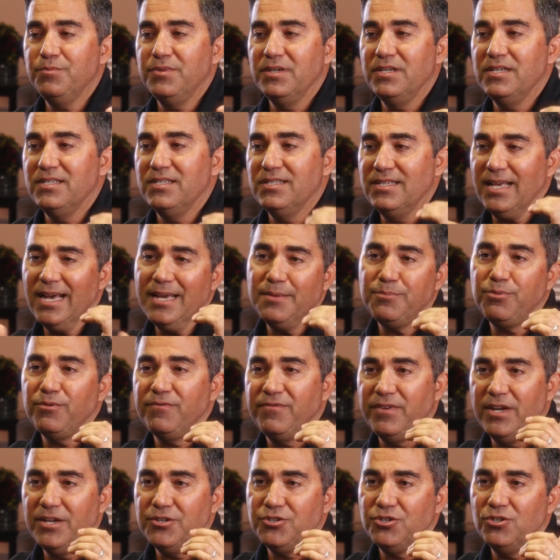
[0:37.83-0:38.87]
the design
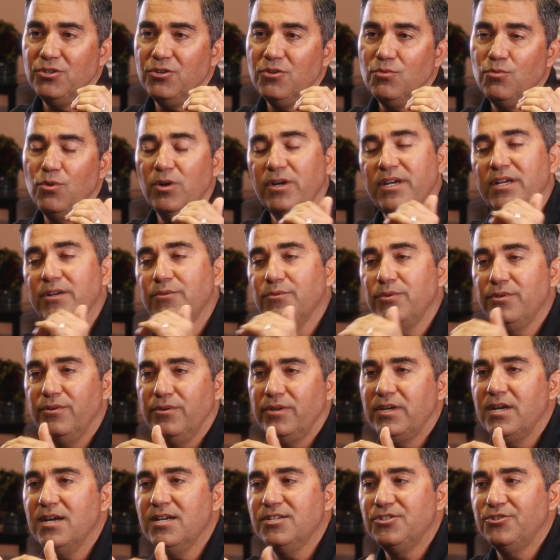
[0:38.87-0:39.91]
professional working with their
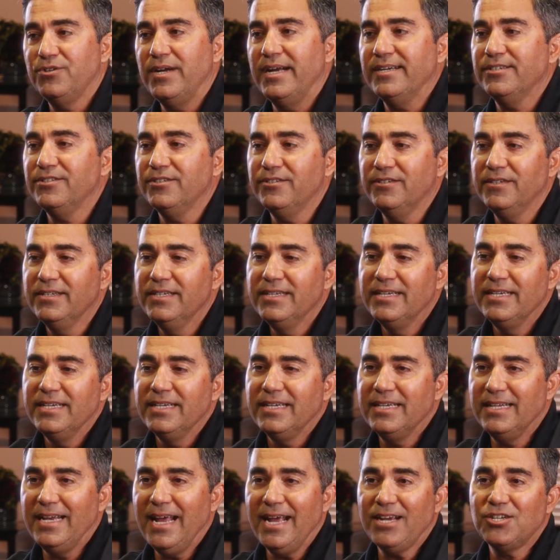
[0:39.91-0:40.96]
contractor
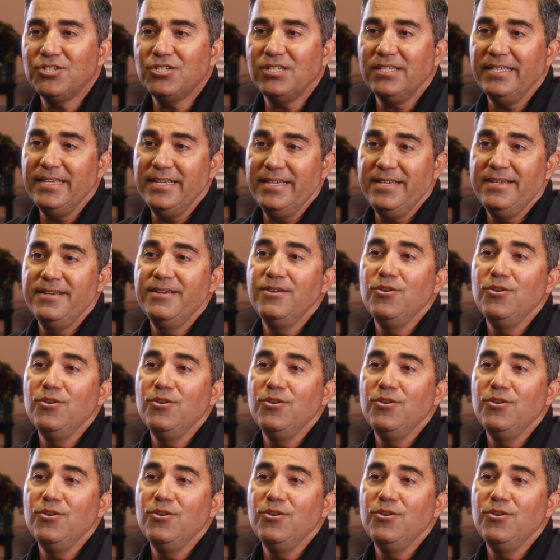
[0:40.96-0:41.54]
can actually